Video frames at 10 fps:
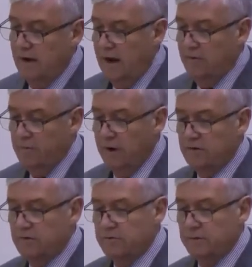area
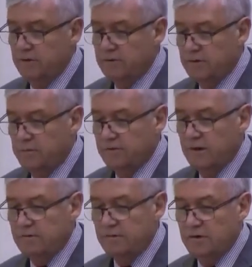managers of 53%,
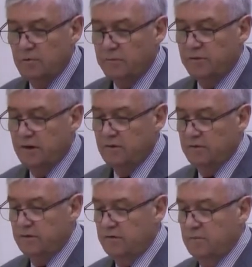31%,
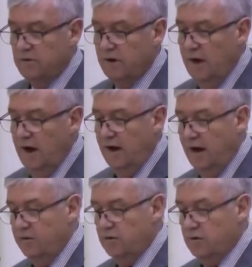16%, and
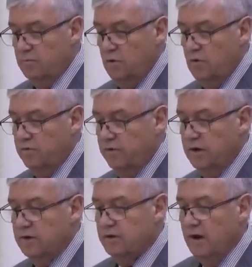how you could move
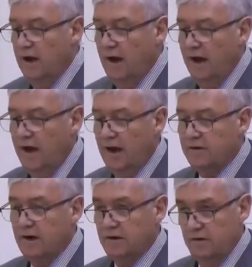these,
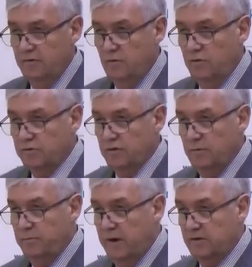and yet if you looked at
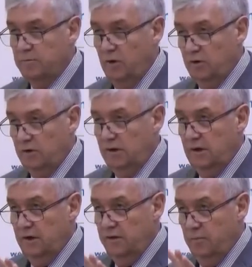the best model,
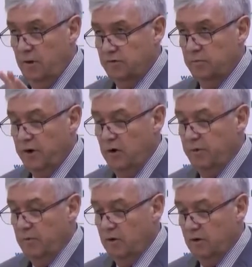the most
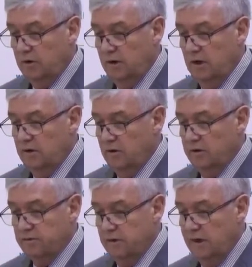appropriate model, not
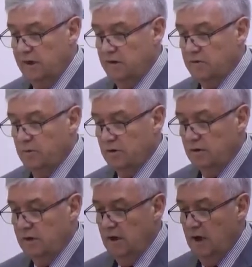necessarily the leanest
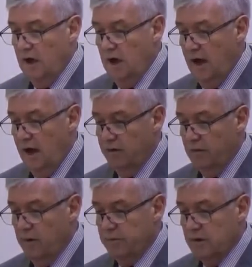model, how
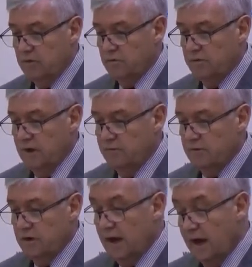there are potential
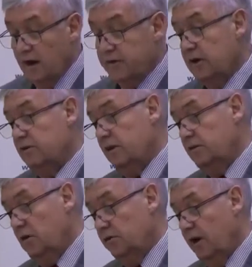savings. And again, I think
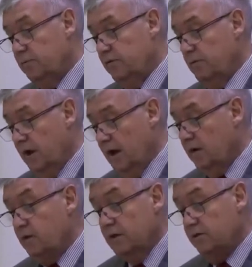it's not up to me. I
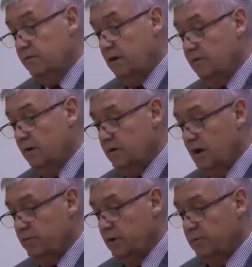don't think it's even up to
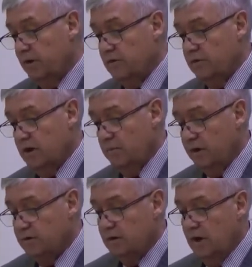government. Perhaps I'll come
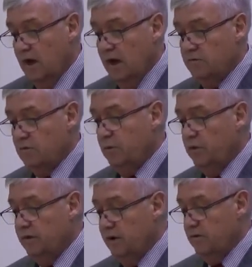back to Andrew's
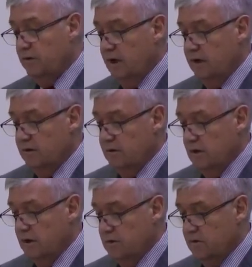point, Andrew, at the end
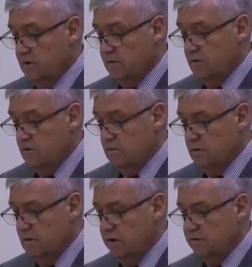as to
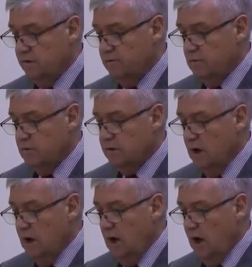who leads this forward.
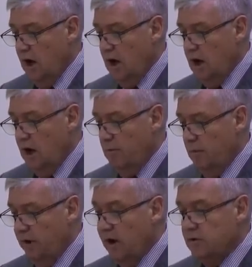
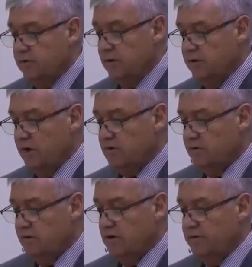But I do think the sector
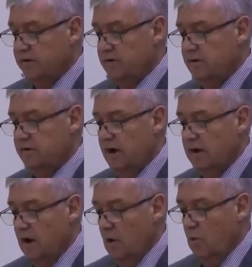itself has to
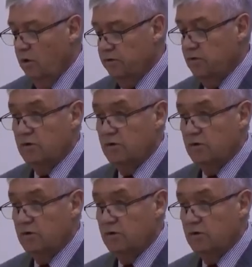decide what does